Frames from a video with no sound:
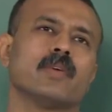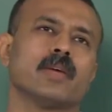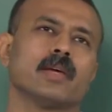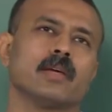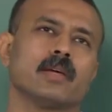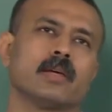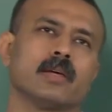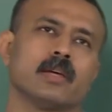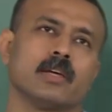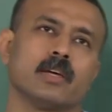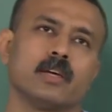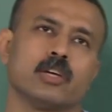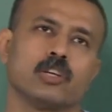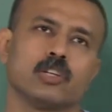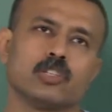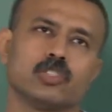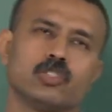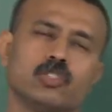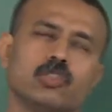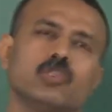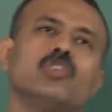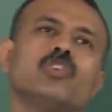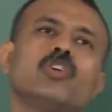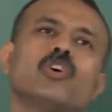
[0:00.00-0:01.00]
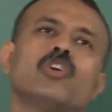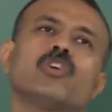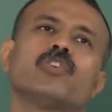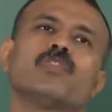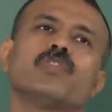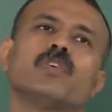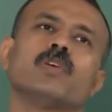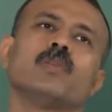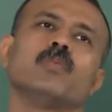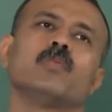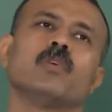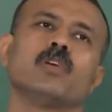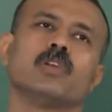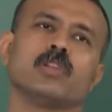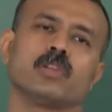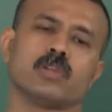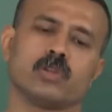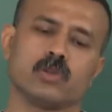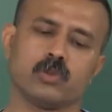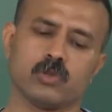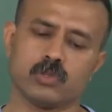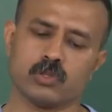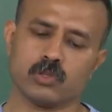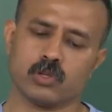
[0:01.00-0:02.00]
having 2 chlorophyll
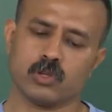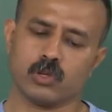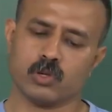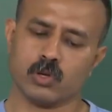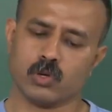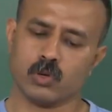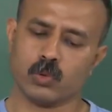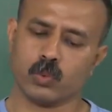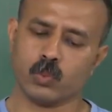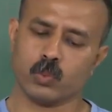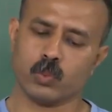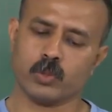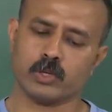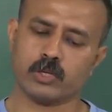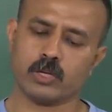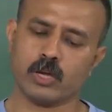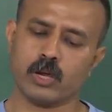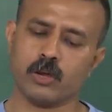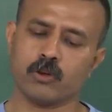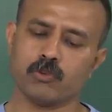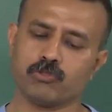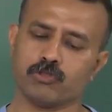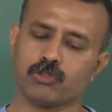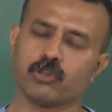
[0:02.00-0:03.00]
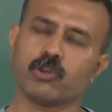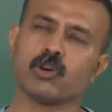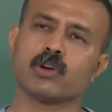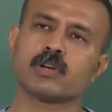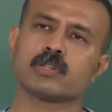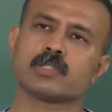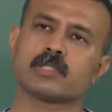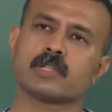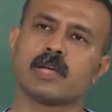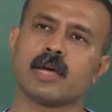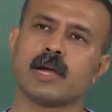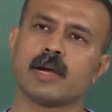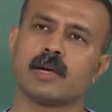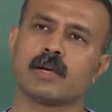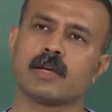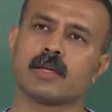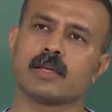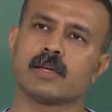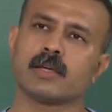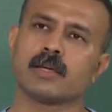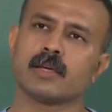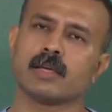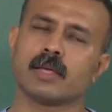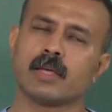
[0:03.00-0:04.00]
molecules, which ensures that
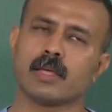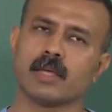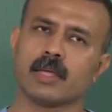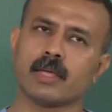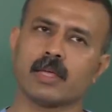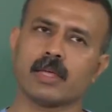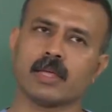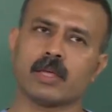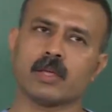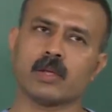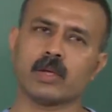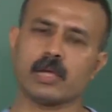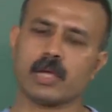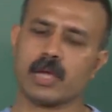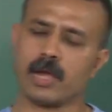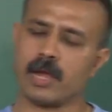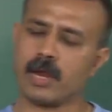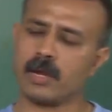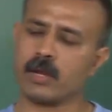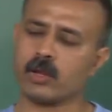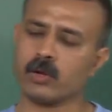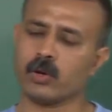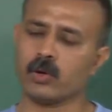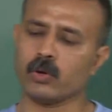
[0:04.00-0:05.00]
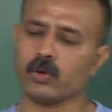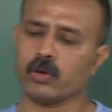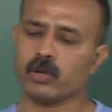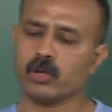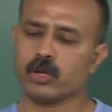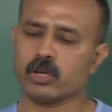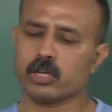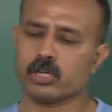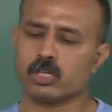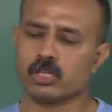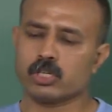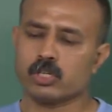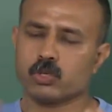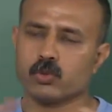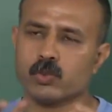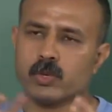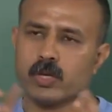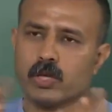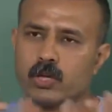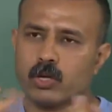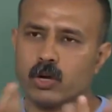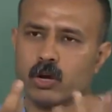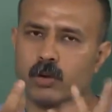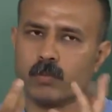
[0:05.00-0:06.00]
you can,
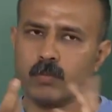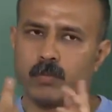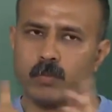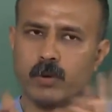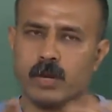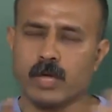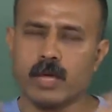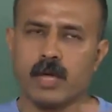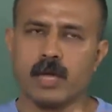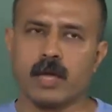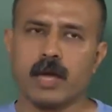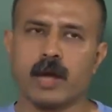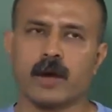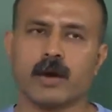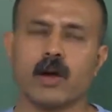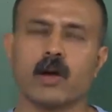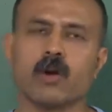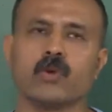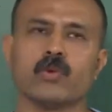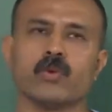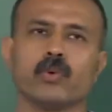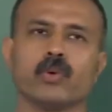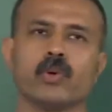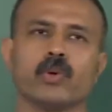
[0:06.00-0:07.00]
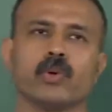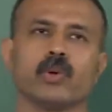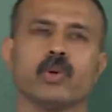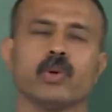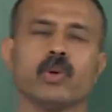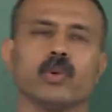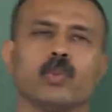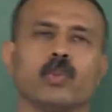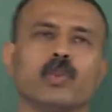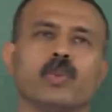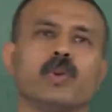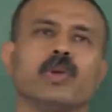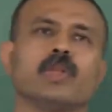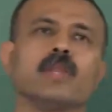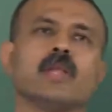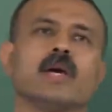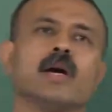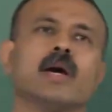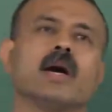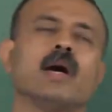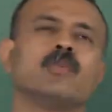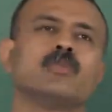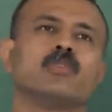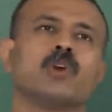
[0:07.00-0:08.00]
tweak or play around with
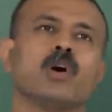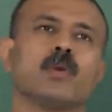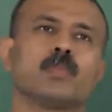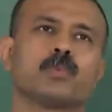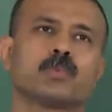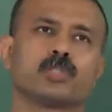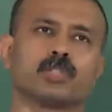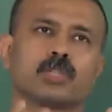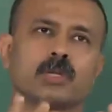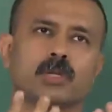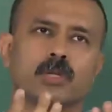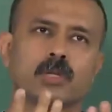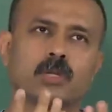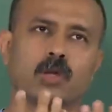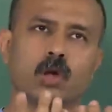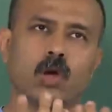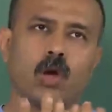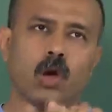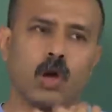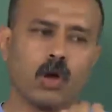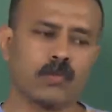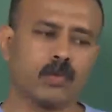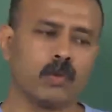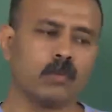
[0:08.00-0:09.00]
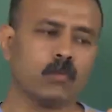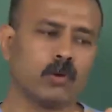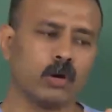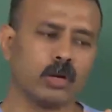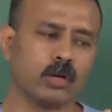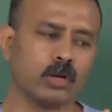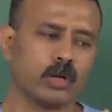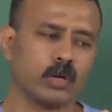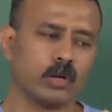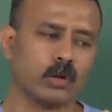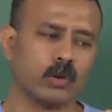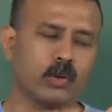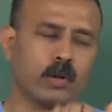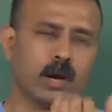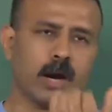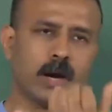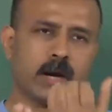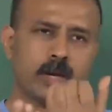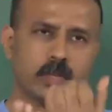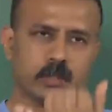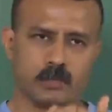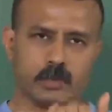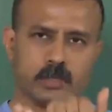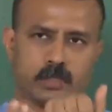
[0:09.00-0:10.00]
the absorption of the molecule
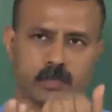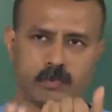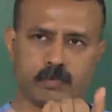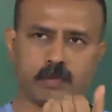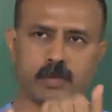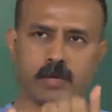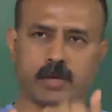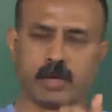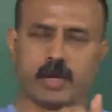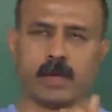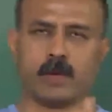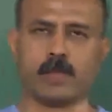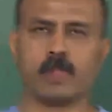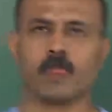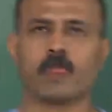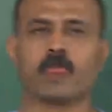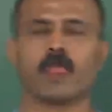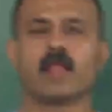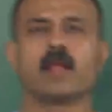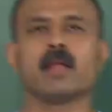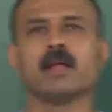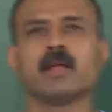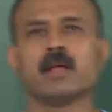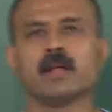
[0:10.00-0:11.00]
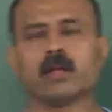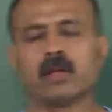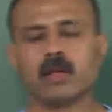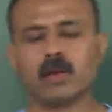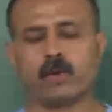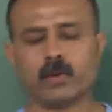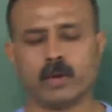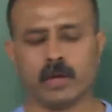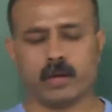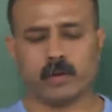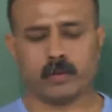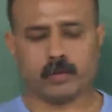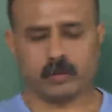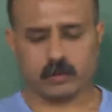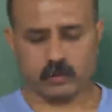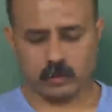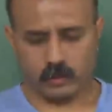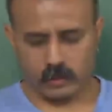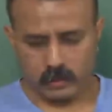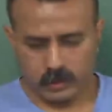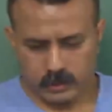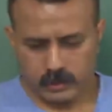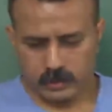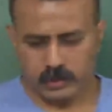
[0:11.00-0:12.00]
at a specific age. Okay,
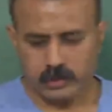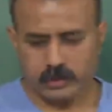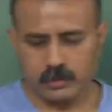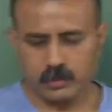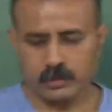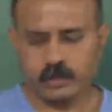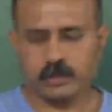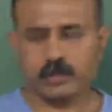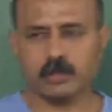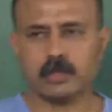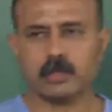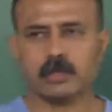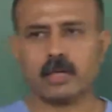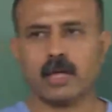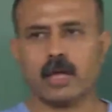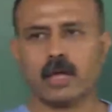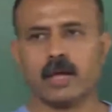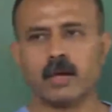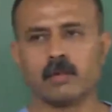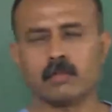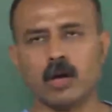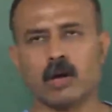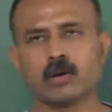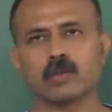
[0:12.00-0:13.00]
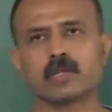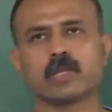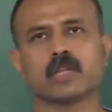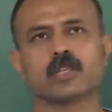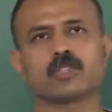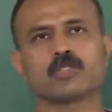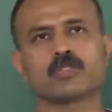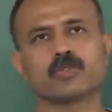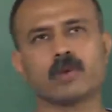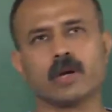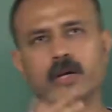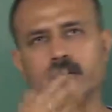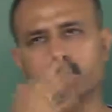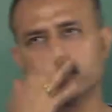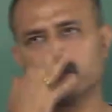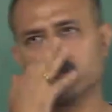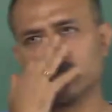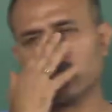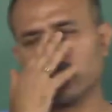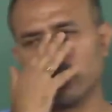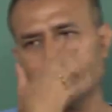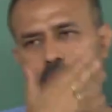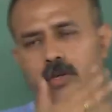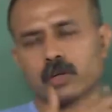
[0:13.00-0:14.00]
so this is about the
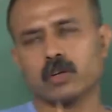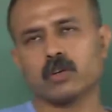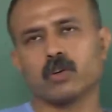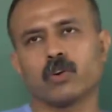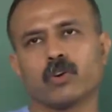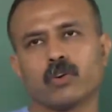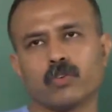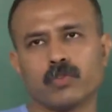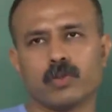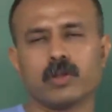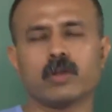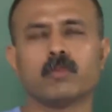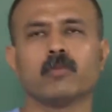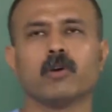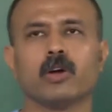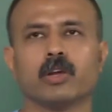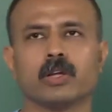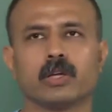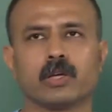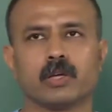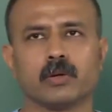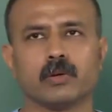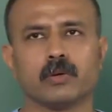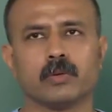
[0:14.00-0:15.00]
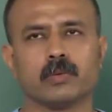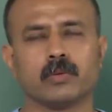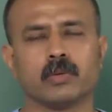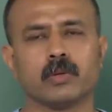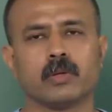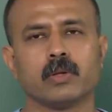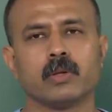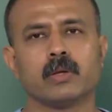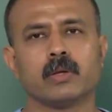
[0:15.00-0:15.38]
structure of the chlorophyll molecule.